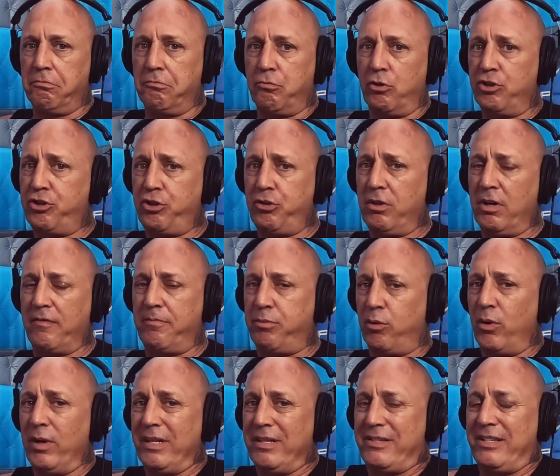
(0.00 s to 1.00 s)
Once you have
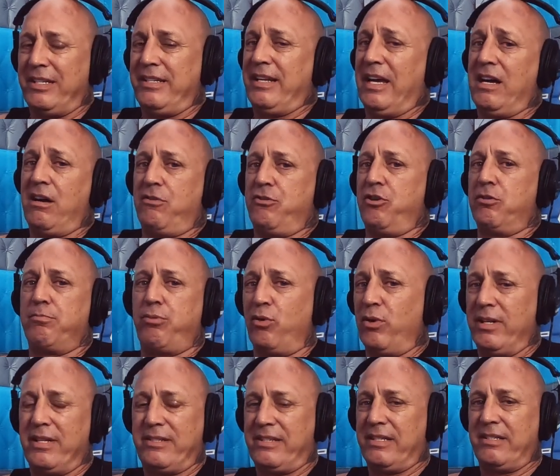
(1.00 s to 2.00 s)
buoyancy down, your
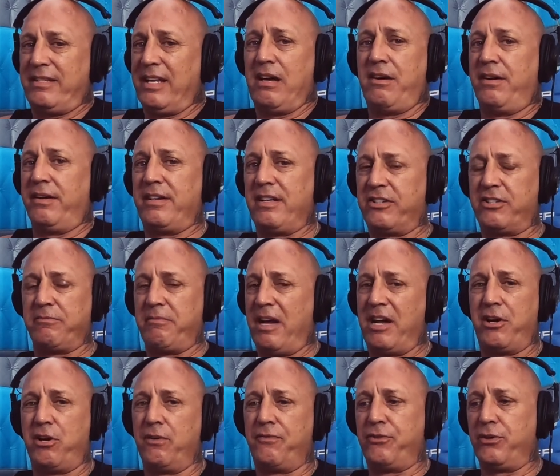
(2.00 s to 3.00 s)
buoyancy's down. It doesn't
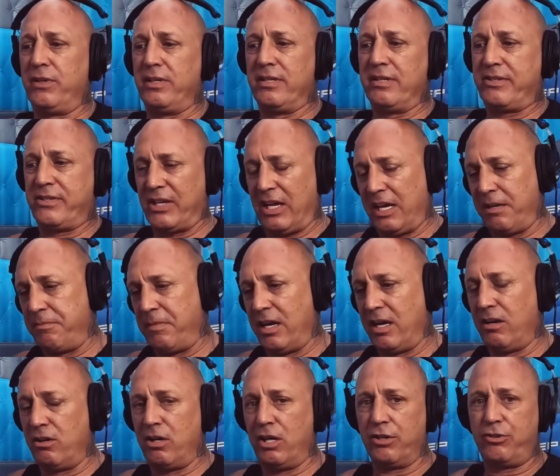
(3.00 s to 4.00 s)
matter if you're in side
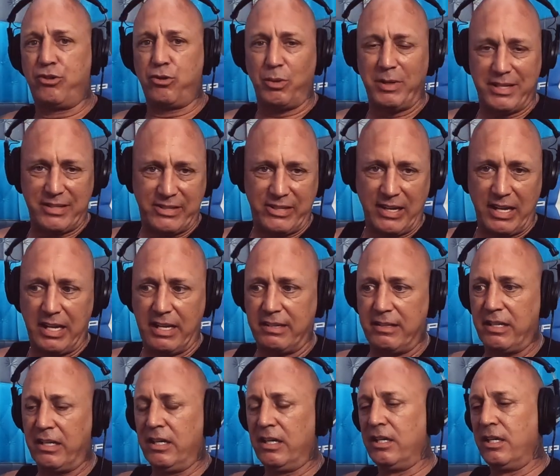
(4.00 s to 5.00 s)
mount, a twin
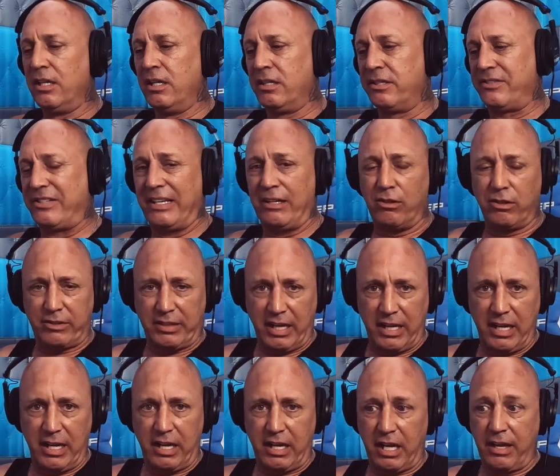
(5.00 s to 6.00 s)
set, single
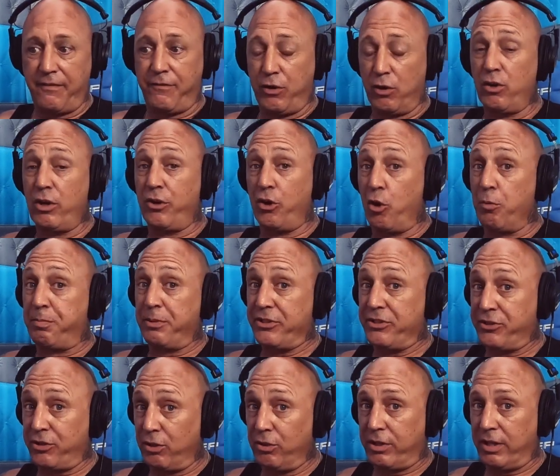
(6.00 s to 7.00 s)
tank. If you're on open
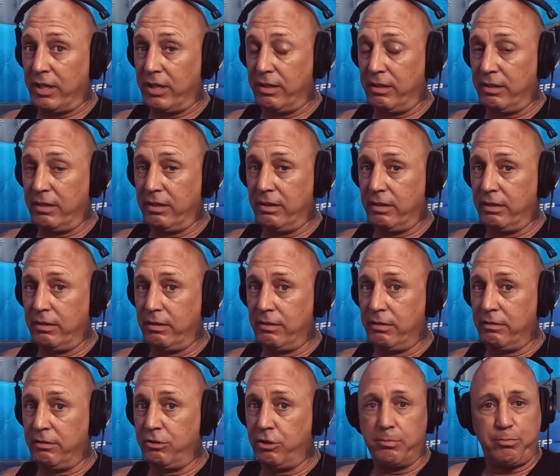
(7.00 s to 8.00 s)
circuit,
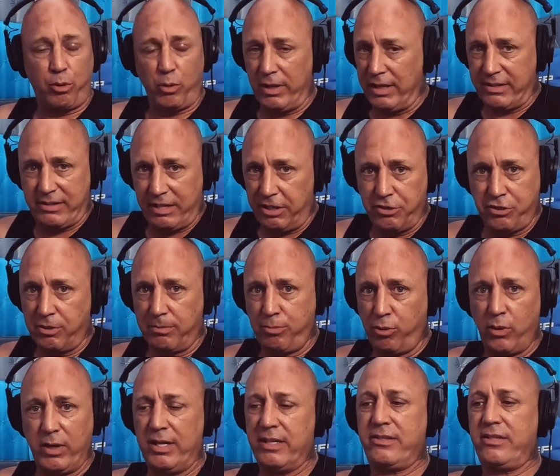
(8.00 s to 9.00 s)
your buoyancy is your
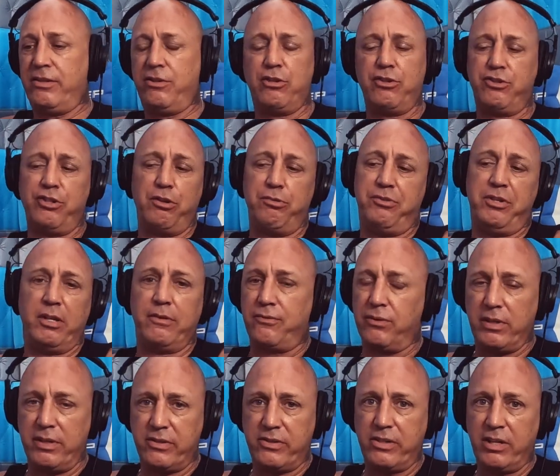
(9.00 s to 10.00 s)
buoyancy. There's no
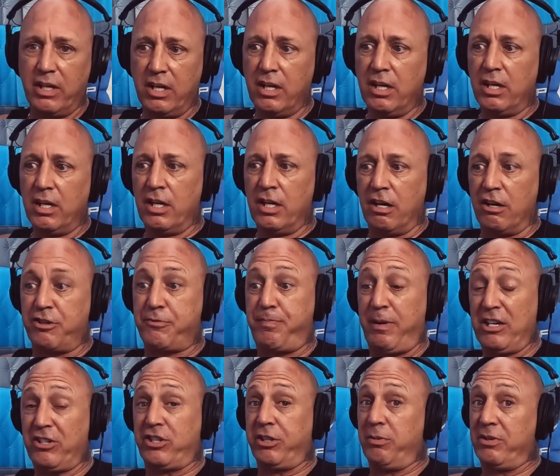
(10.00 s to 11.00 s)
difference.
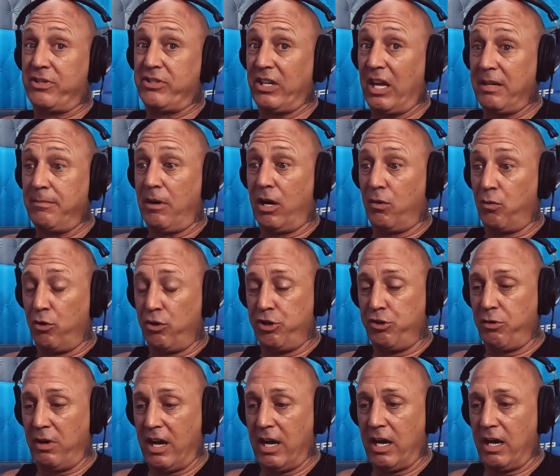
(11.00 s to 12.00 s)
Especially with side mount
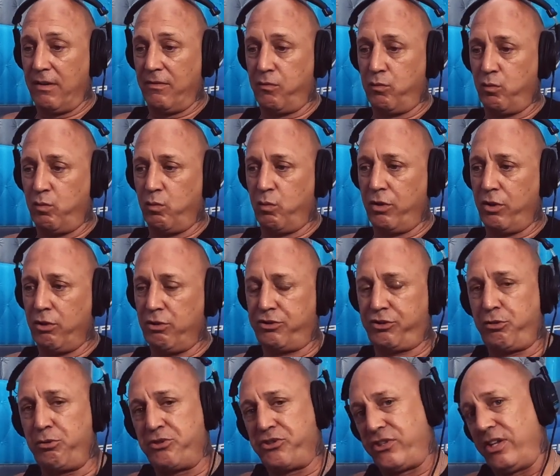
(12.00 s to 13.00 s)
where
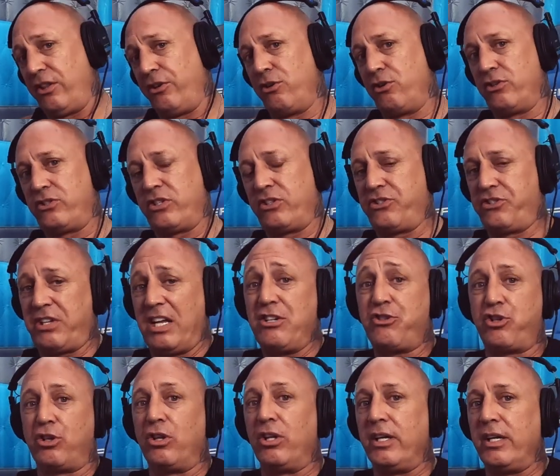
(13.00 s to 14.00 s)
those 2 cylinders
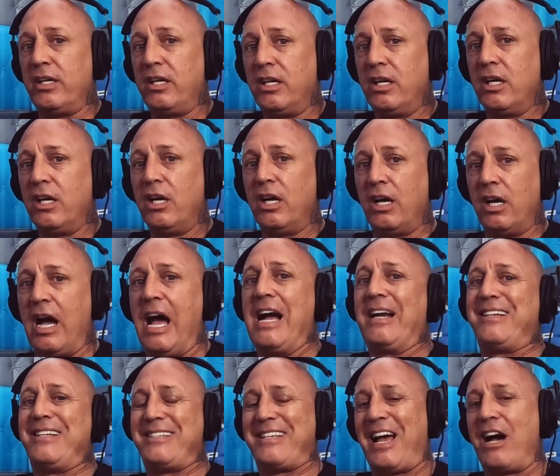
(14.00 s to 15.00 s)
essentially
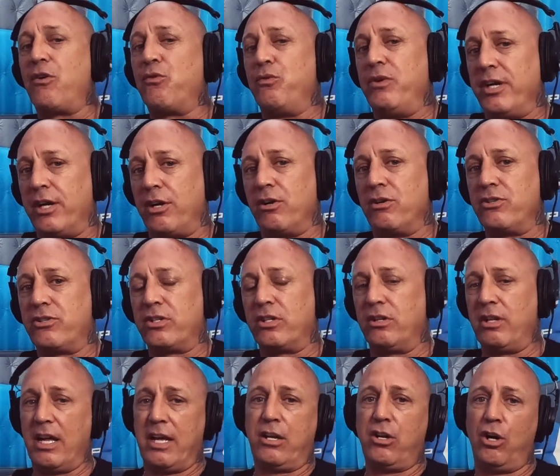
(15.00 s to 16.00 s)
act as outriggers,
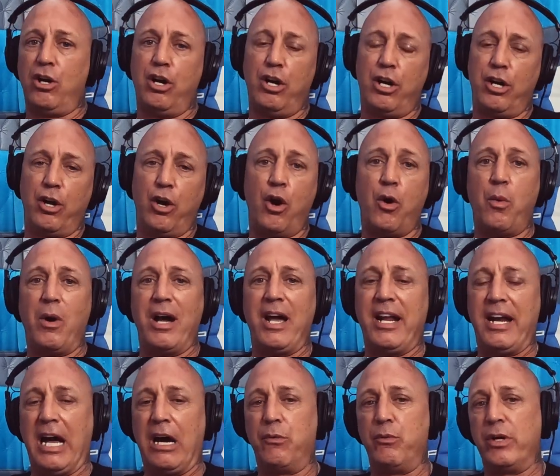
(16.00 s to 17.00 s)
like on a
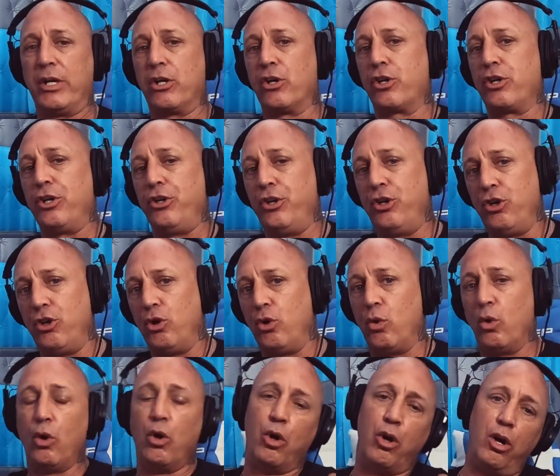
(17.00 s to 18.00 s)
Hawaiian outrigger
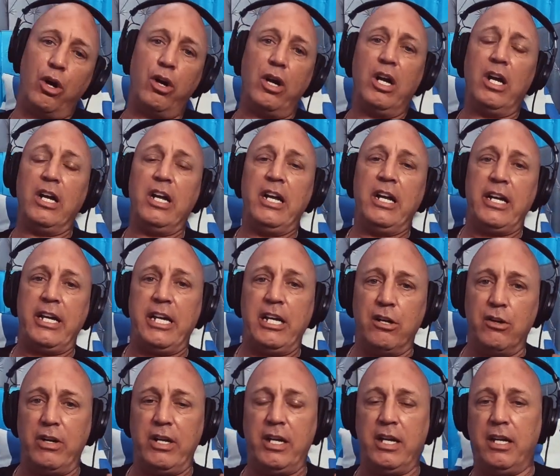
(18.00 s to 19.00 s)
canoe, or
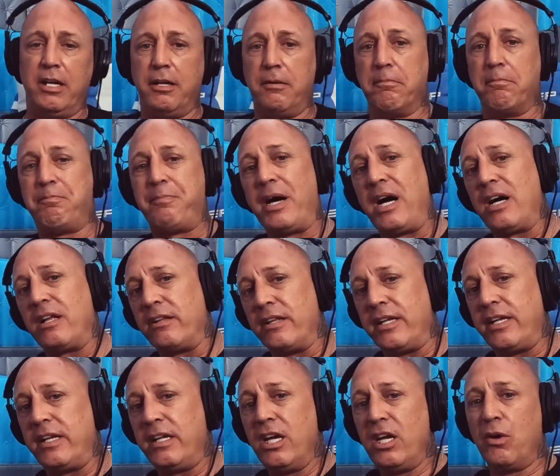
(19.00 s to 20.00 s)
here in
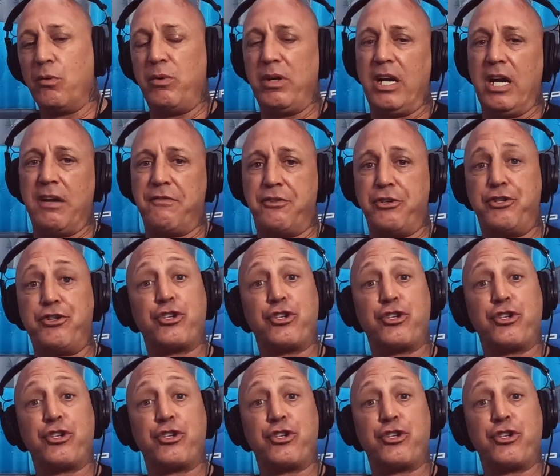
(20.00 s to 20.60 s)
Bali, we have the